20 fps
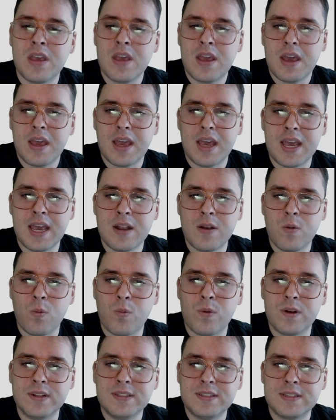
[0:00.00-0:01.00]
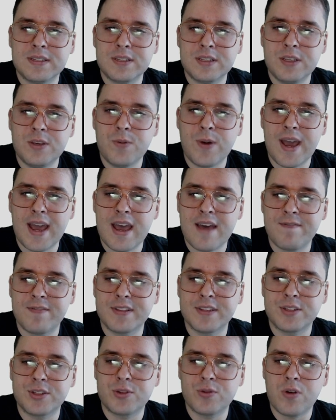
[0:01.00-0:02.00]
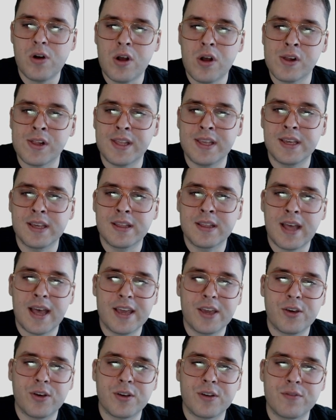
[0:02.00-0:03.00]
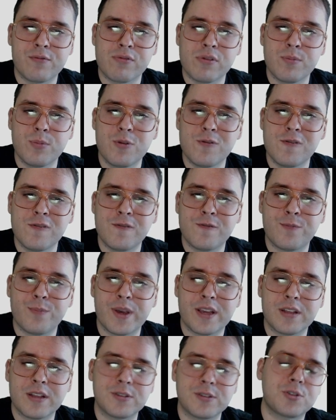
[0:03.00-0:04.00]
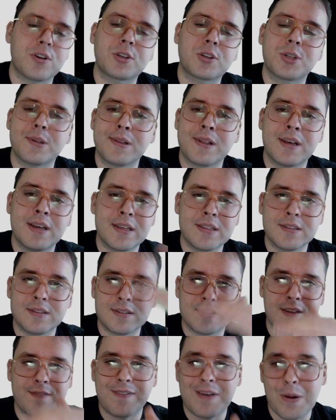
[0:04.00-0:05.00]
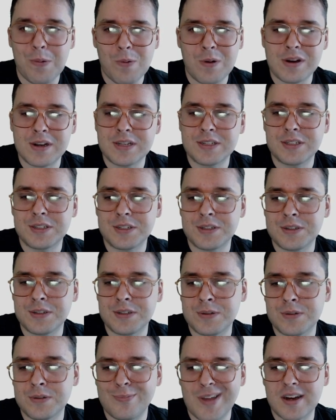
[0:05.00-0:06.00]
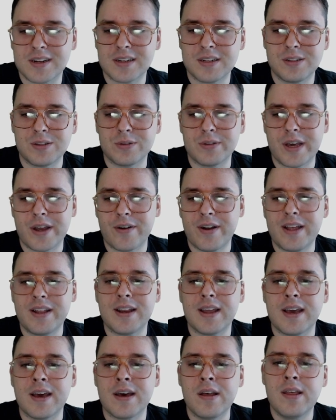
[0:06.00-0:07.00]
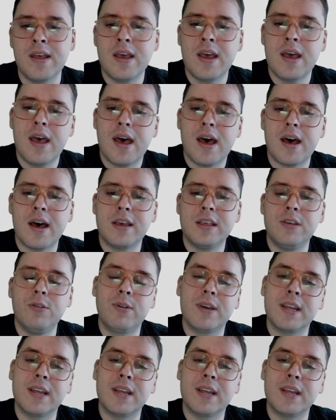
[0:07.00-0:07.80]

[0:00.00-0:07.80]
And once you have this drawing, I could remove my construction lines if I wanted to. I'm not going to do that right now. You can